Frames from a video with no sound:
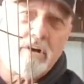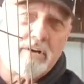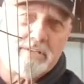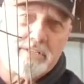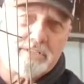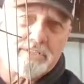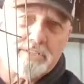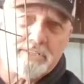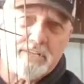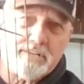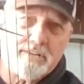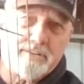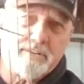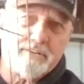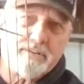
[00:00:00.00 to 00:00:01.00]
long distance
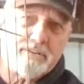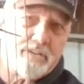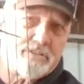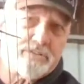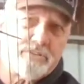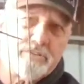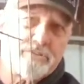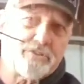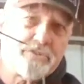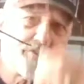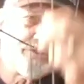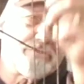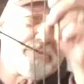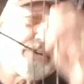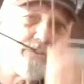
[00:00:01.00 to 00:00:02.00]
at a deer. That's
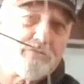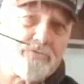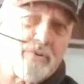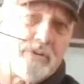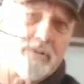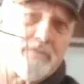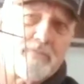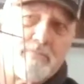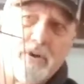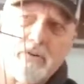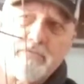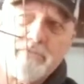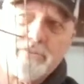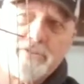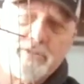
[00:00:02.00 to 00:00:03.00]
strictly, strictly for
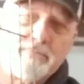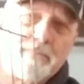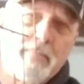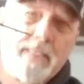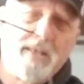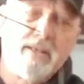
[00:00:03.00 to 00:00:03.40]
bow fishing.